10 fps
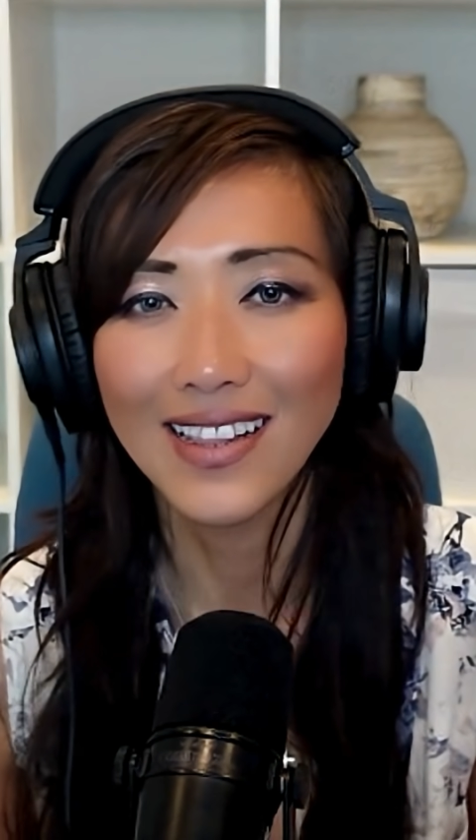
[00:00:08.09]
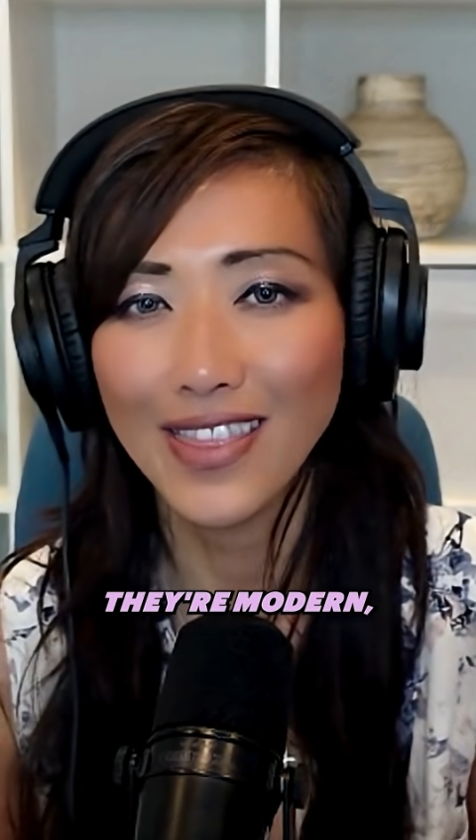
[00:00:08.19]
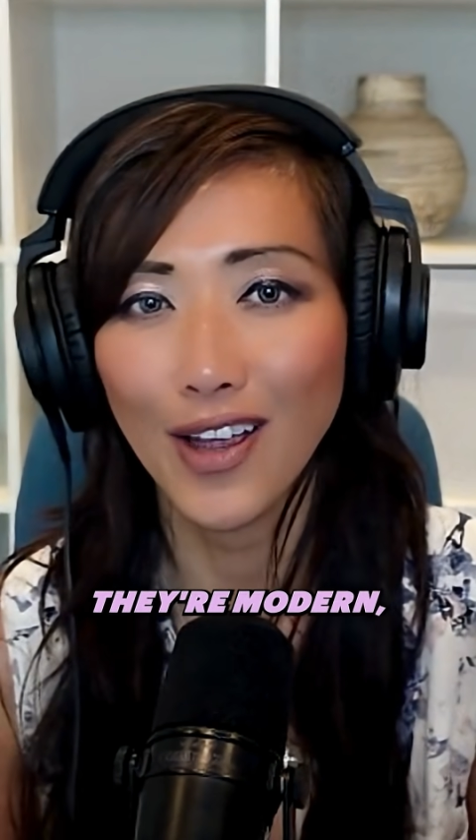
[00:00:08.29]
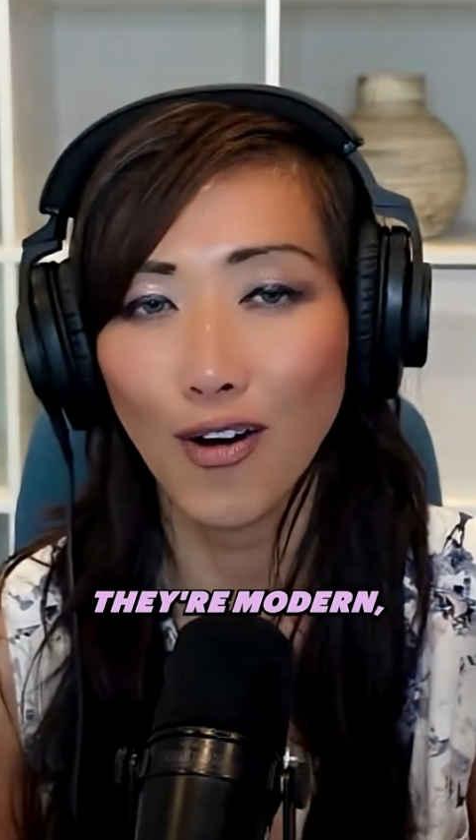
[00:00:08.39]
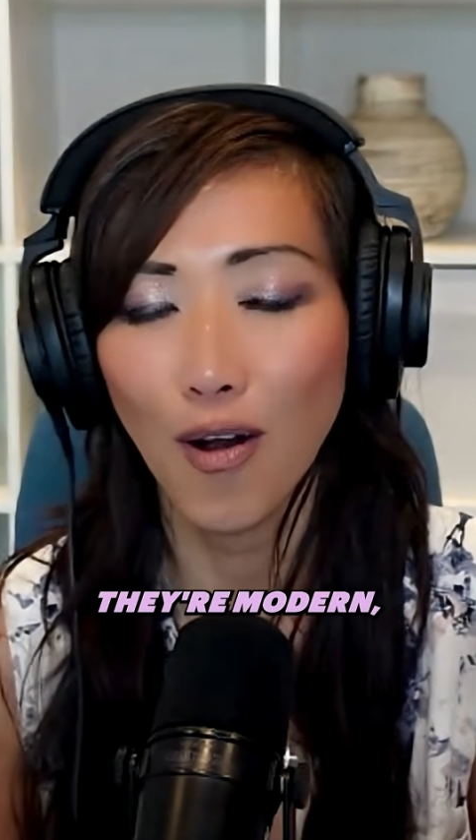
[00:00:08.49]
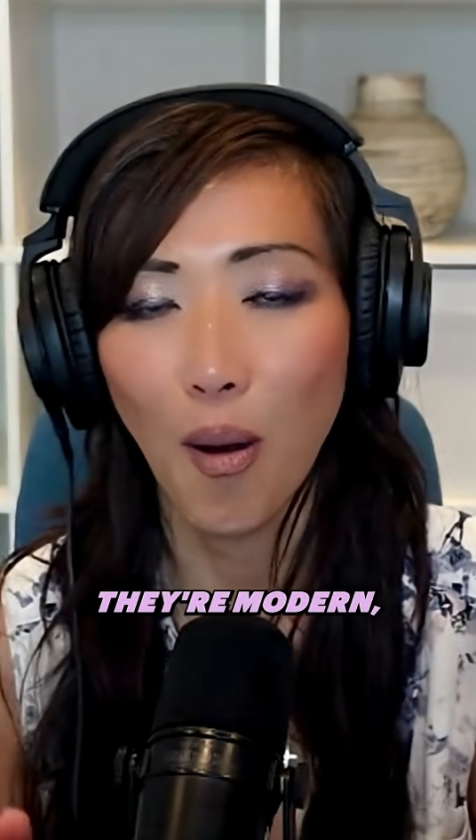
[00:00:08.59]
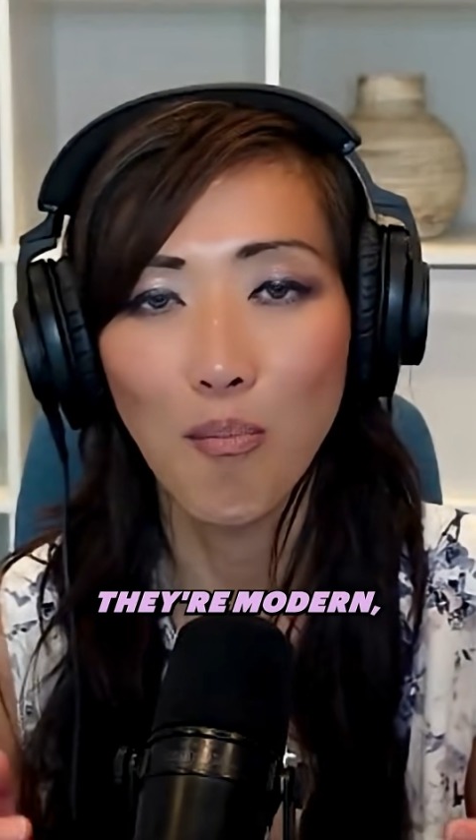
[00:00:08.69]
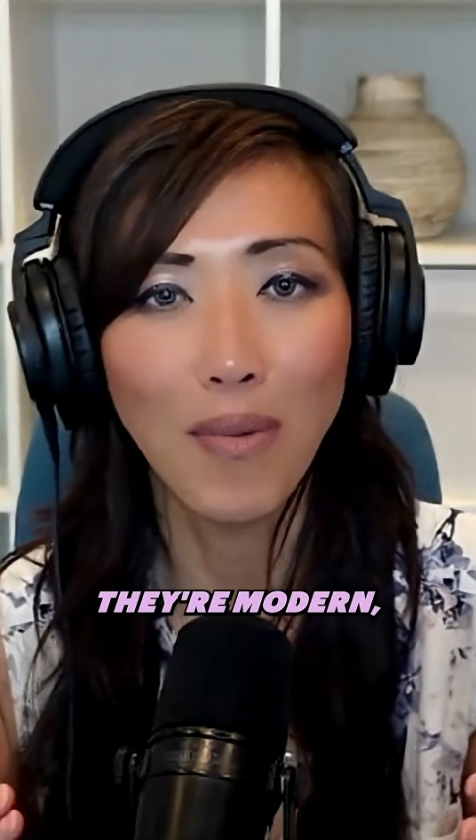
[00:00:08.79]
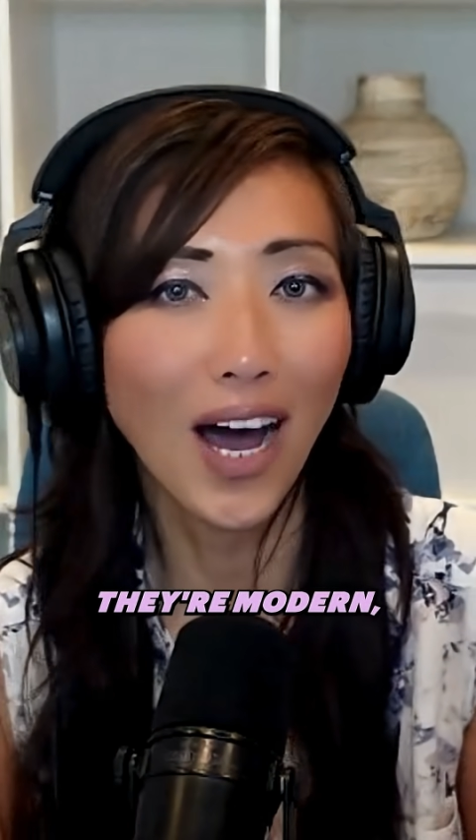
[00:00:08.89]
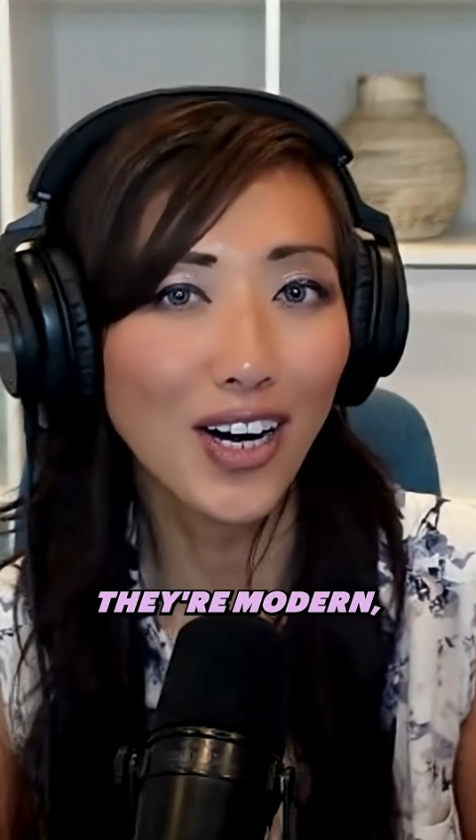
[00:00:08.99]
They're
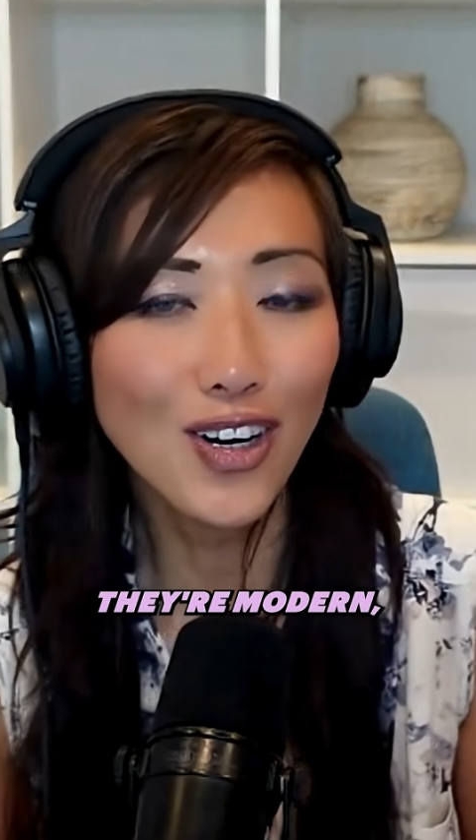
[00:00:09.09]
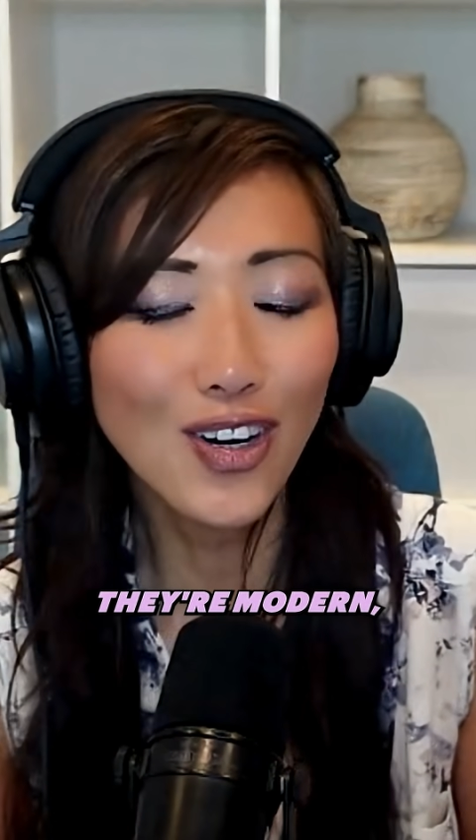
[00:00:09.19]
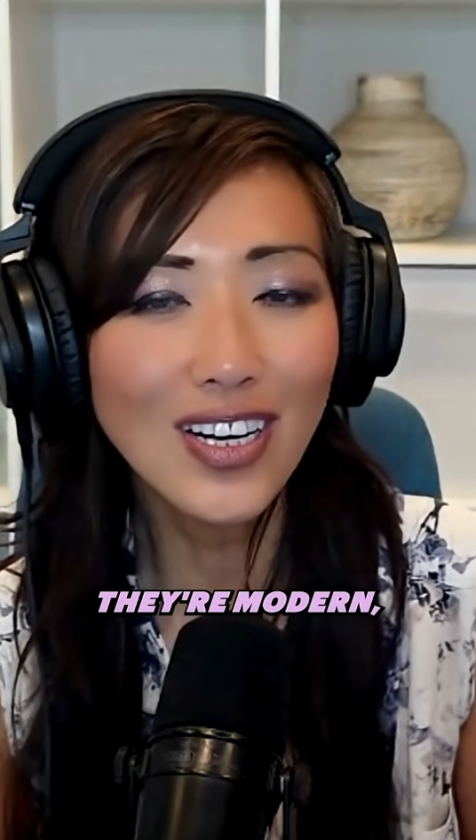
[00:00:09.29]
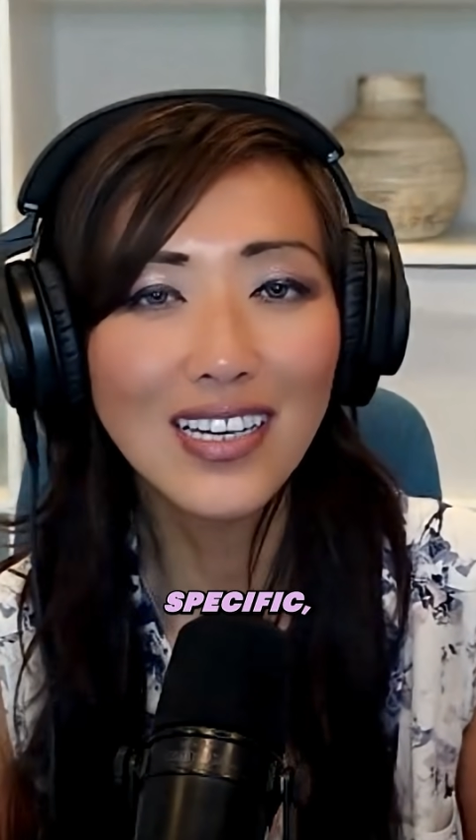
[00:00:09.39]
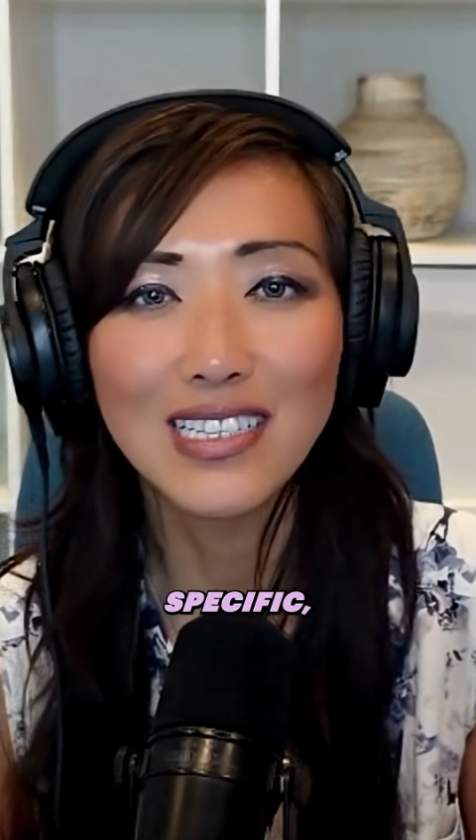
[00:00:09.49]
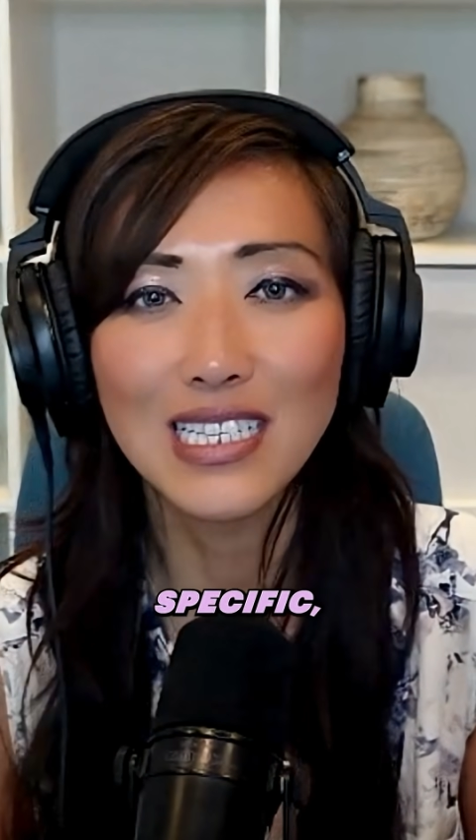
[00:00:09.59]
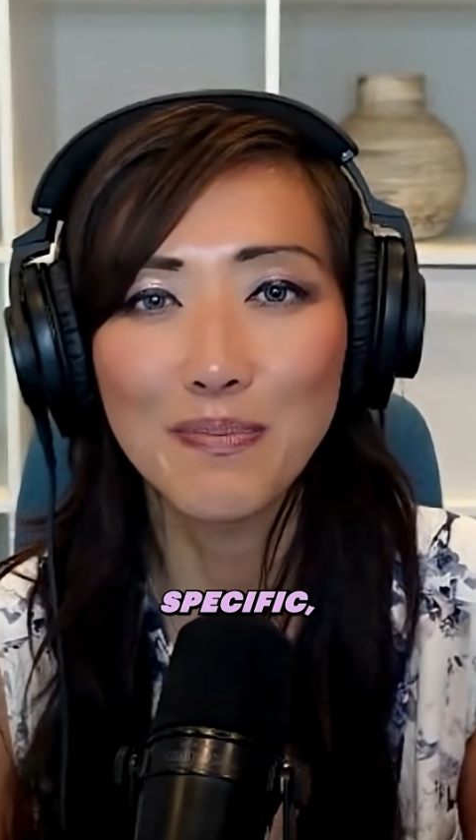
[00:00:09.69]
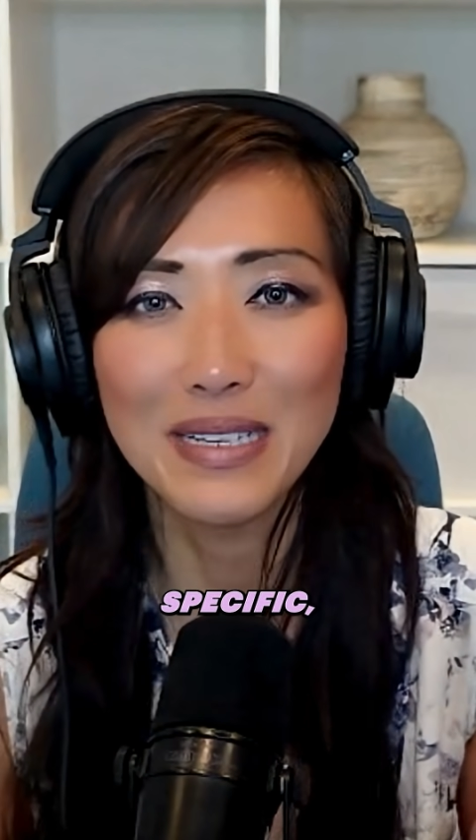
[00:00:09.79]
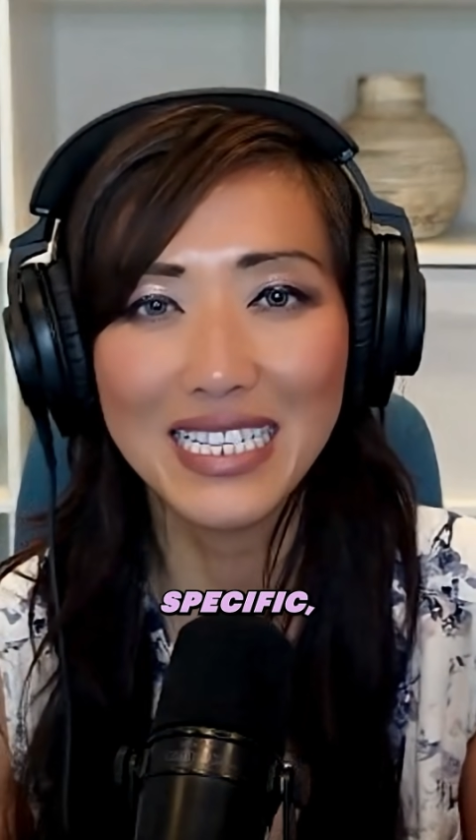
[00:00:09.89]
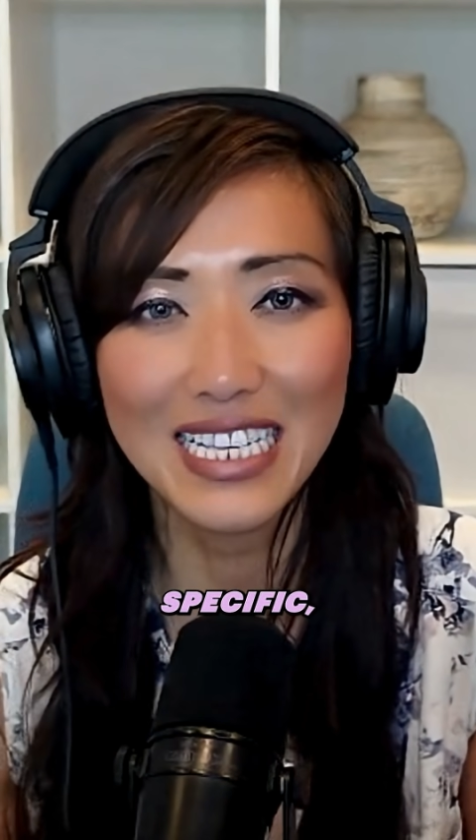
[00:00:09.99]
modern,
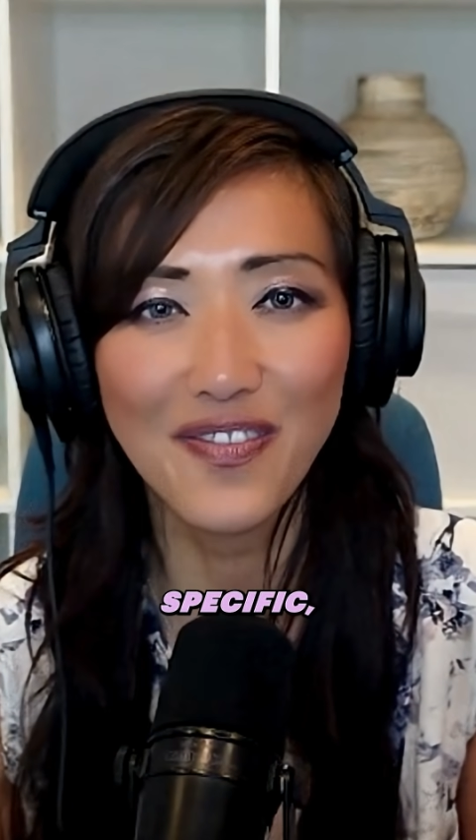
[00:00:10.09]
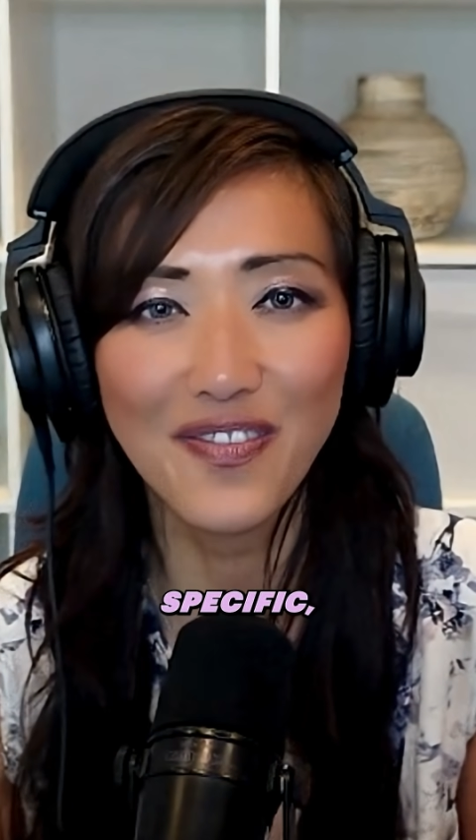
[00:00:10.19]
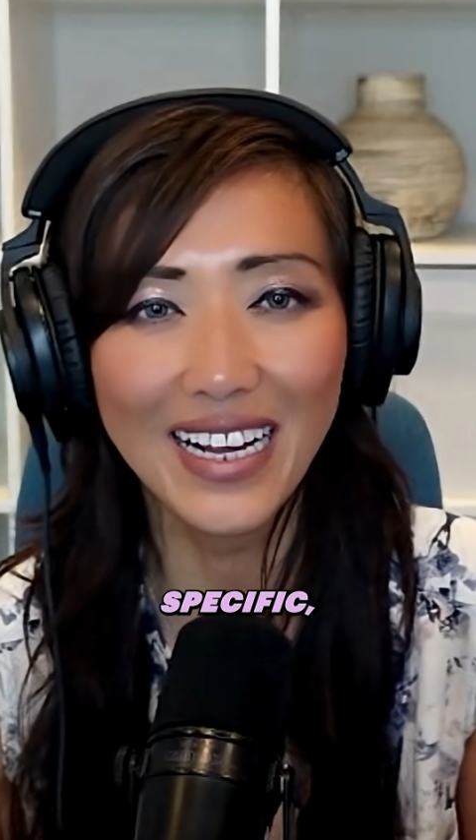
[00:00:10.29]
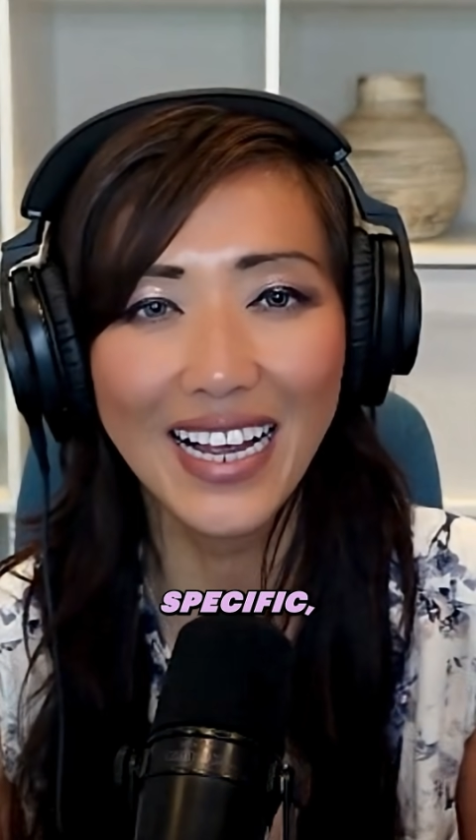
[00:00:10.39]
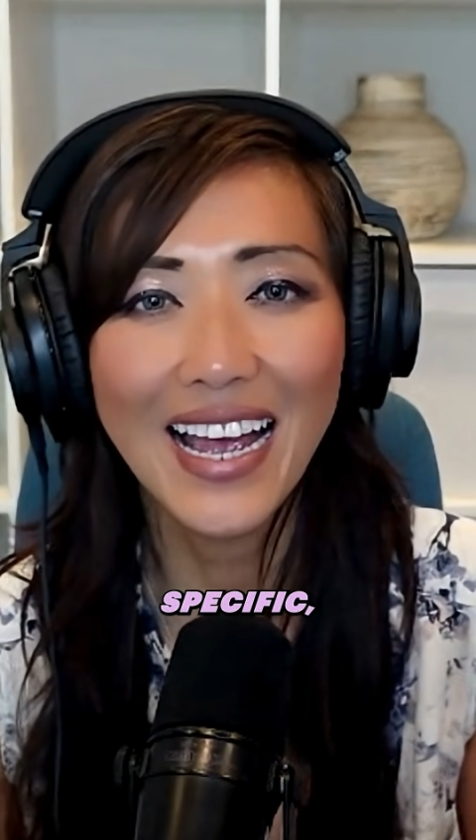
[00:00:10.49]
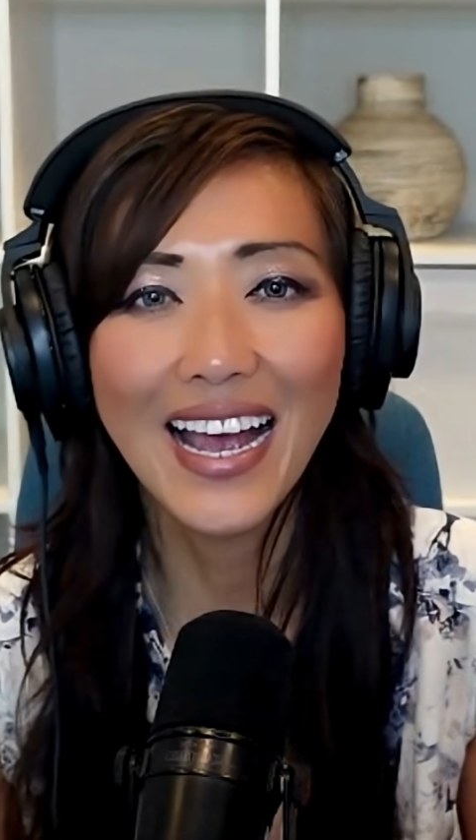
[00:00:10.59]
specific,